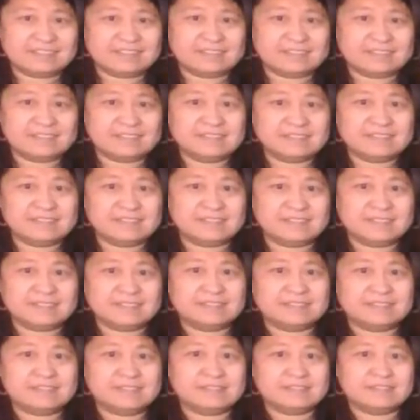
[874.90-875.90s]

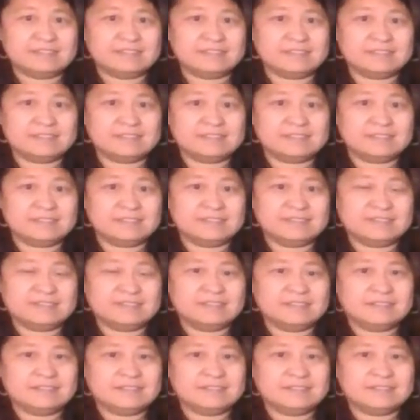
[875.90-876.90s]

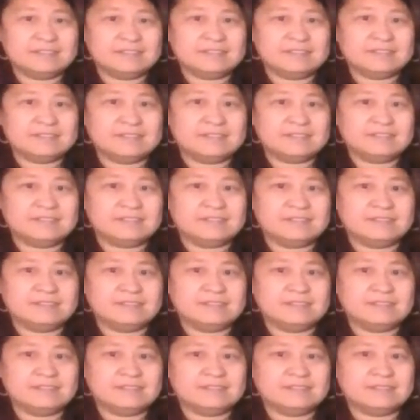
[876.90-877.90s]

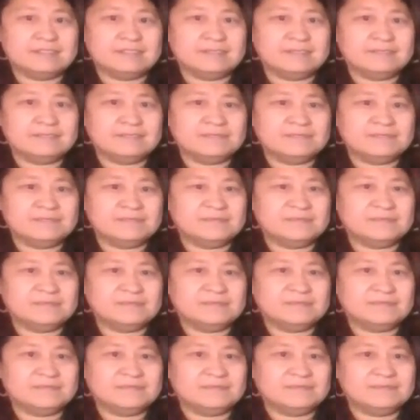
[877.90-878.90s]

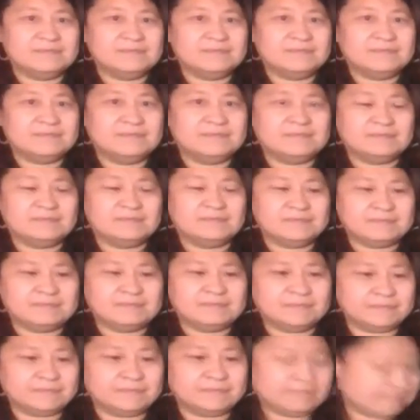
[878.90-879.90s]

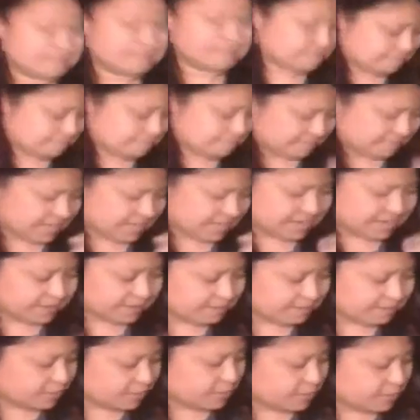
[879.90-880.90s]

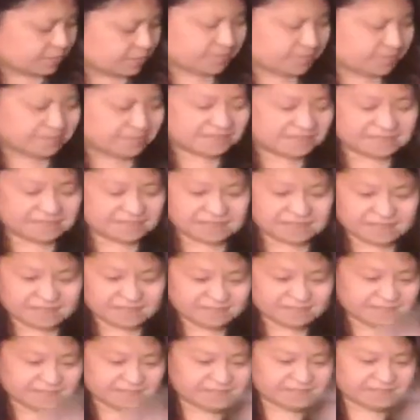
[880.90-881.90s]

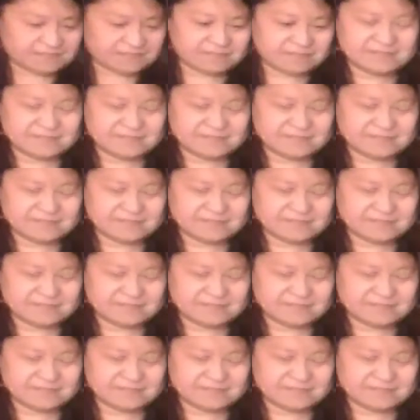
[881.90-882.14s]
[no speech]